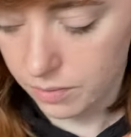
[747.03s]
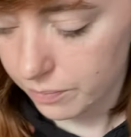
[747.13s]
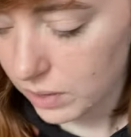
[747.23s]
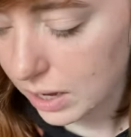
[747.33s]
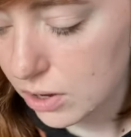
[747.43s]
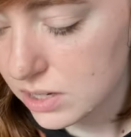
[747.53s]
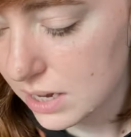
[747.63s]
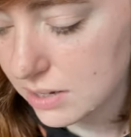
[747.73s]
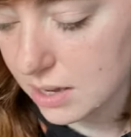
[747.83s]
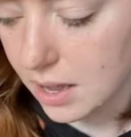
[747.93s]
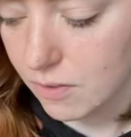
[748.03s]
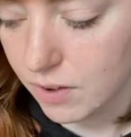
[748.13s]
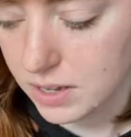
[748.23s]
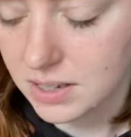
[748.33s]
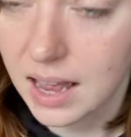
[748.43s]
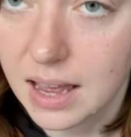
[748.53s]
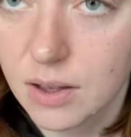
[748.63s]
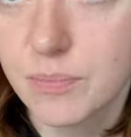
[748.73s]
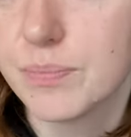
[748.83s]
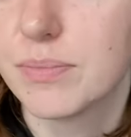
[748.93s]
Like, he'll say sit if I say
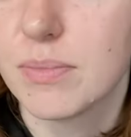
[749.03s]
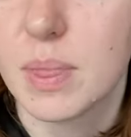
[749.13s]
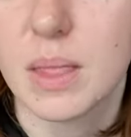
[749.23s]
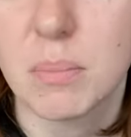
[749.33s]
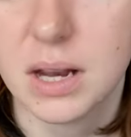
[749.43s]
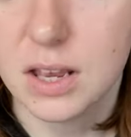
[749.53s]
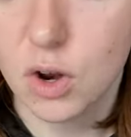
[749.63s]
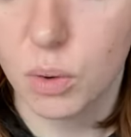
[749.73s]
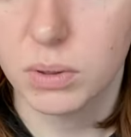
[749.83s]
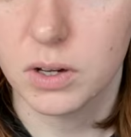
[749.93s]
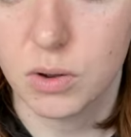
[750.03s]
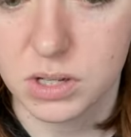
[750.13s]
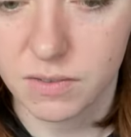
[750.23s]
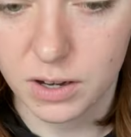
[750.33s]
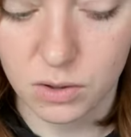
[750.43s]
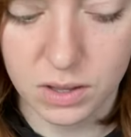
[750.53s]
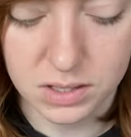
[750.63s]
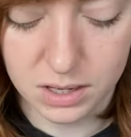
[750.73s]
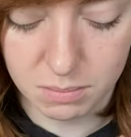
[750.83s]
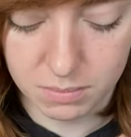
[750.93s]
it, but he normally knows if I do
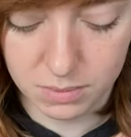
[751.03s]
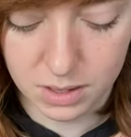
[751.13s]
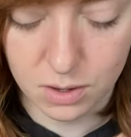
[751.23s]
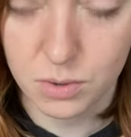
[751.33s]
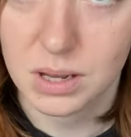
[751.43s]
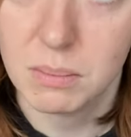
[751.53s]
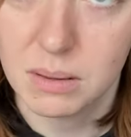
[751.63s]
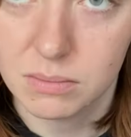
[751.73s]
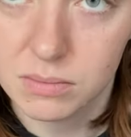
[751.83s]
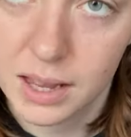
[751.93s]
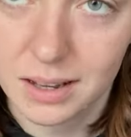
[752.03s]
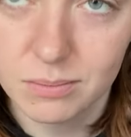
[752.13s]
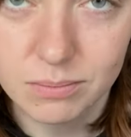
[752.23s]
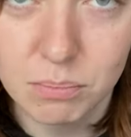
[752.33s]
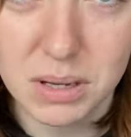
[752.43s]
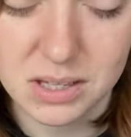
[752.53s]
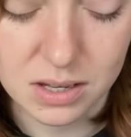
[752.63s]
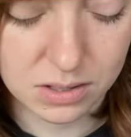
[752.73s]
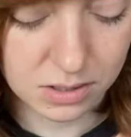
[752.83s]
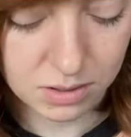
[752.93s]
this, he, he knows I mean, like,
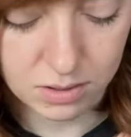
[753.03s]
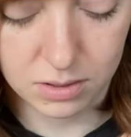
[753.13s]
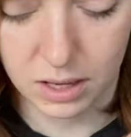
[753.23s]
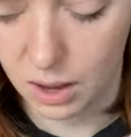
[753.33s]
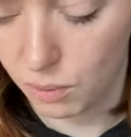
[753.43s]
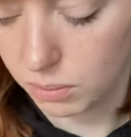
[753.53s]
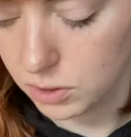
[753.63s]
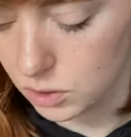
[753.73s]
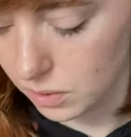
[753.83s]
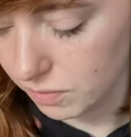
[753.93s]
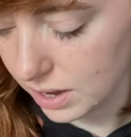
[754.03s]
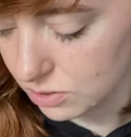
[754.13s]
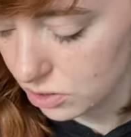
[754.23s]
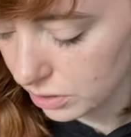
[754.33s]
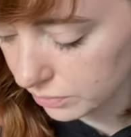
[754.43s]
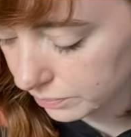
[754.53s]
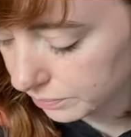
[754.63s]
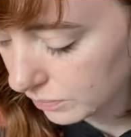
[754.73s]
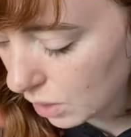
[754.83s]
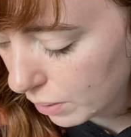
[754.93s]
business. Like, I want him to do it faster.
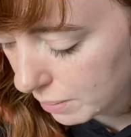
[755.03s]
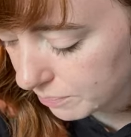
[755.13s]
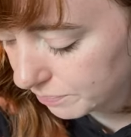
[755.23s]
Okay.